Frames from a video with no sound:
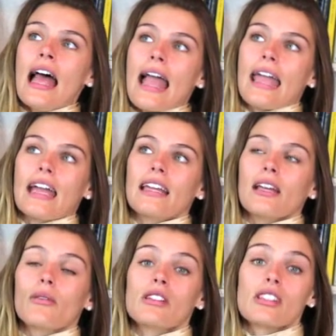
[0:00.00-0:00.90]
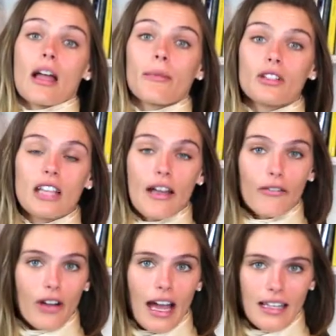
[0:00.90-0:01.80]
And it was summertime
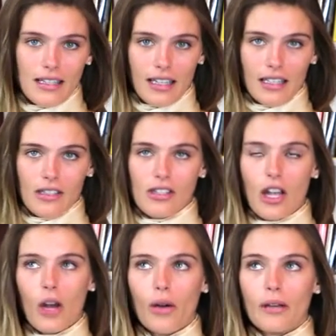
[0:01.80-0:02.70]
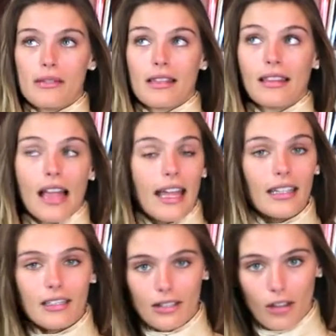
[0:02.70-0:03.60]
for Iceland, so it was
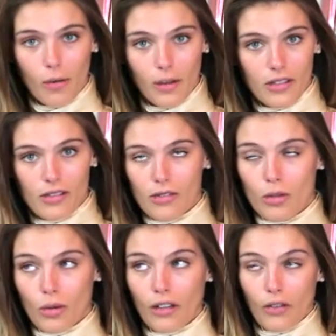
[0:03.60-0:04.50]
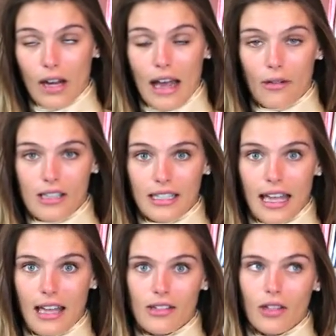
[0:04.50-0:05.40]
light, almost 24 hours a
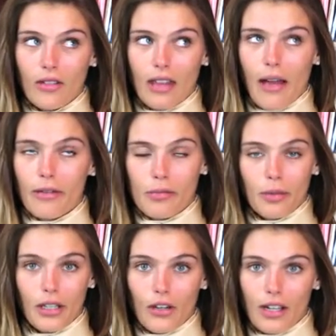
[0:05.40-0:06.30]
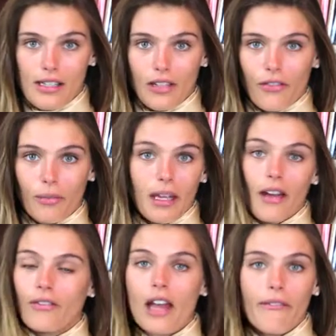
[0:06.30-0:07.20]
day, so that was pretty crazy for me.
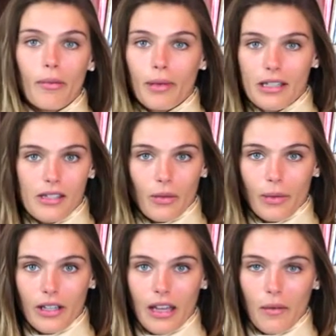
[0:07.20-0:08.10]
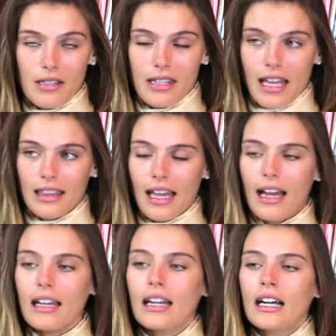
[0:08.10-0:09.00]
I've never been somewhere that was like
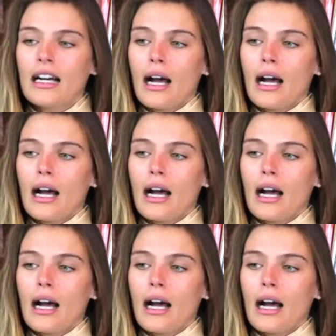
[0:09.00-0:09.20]
that.